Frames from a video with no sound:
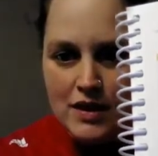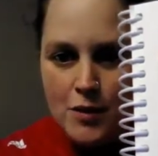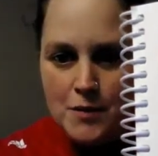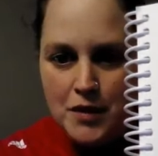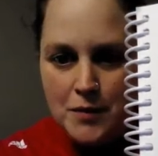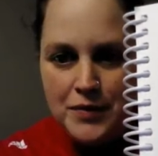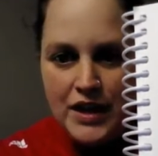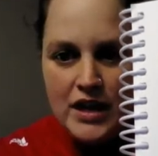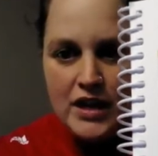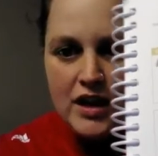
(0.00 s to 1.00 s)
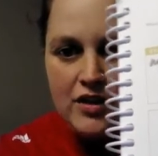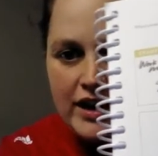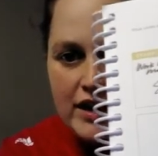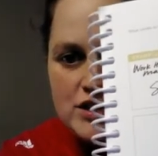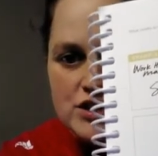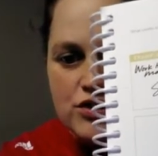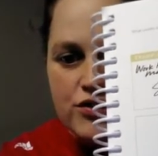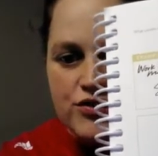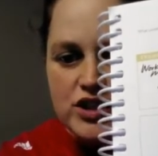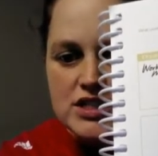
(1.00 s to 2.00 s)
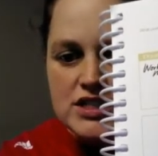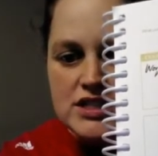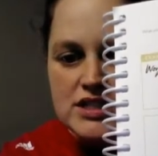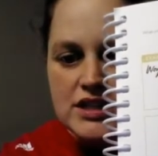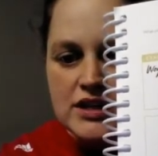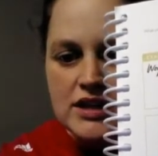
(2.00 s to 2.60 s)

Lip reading: Oh, no. Okay, so the first